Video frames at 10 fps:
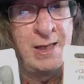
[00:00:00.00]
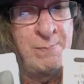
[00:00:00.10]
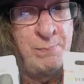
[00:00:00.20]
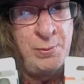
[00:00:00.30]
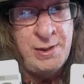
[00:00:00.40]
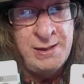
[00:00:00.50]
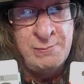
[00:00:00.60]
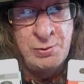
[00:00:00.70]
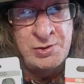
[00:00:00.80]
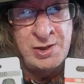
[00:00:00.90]
They're
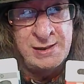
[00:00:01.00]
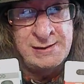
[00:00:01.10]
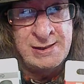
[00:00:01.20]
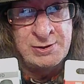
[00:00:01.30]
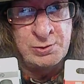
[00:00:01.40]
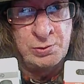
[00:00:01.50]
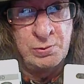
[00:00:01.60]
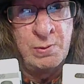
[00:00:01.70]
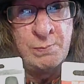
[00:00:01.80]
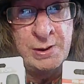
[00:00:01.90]
pretty much
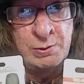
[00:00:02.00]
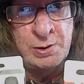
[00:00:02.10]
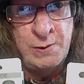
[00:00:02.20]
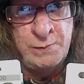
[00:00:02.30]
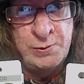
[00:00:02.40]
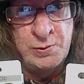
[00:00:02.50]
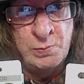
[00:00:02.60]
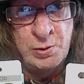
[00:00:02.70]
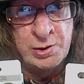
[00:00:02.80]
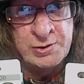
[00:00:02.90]
identical, but I'll go through
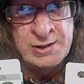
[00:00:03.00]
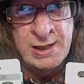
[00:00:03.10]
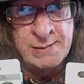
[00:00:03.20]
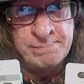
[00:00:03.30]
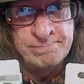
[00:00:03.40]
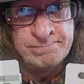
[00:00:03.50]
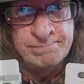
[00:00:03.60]
them one at a time.